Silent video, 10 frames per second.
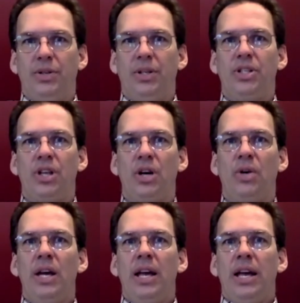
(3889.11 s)
And so
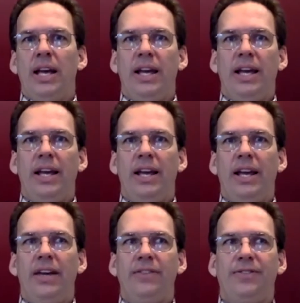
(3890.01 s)

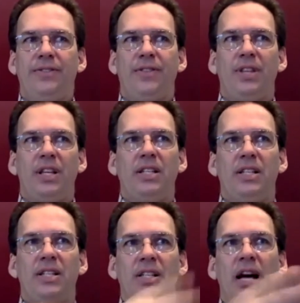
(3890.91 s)
if the
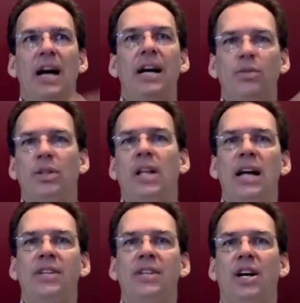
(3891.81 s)
design
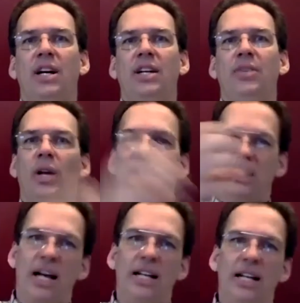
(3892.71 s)
relies on, well,
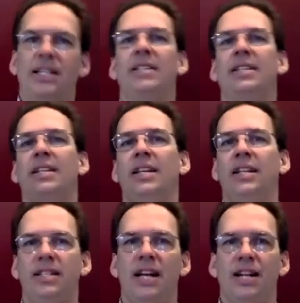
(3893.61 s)
it's not necessity
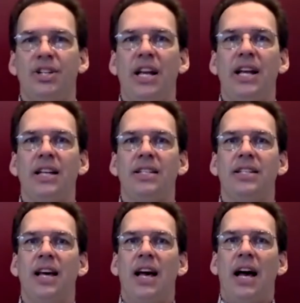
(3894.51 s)
and it's not
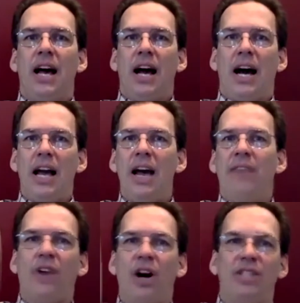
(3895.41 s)
chance, I
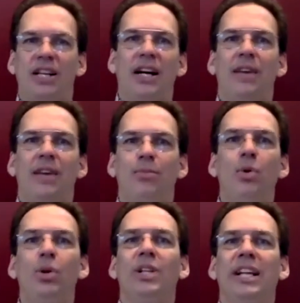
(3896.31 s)
have hard time
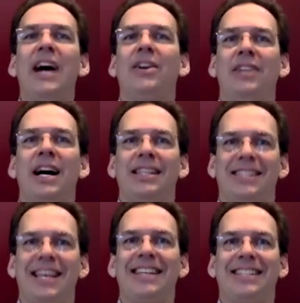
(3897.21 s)
ruling out not
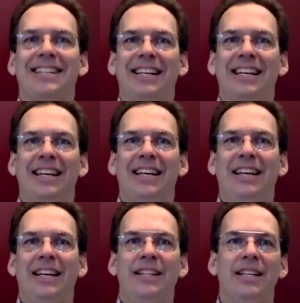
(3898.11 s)
necessity
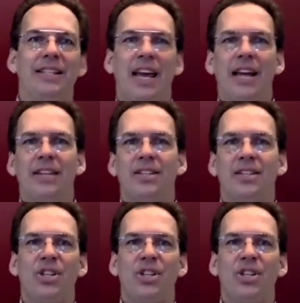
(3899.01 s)
in this case.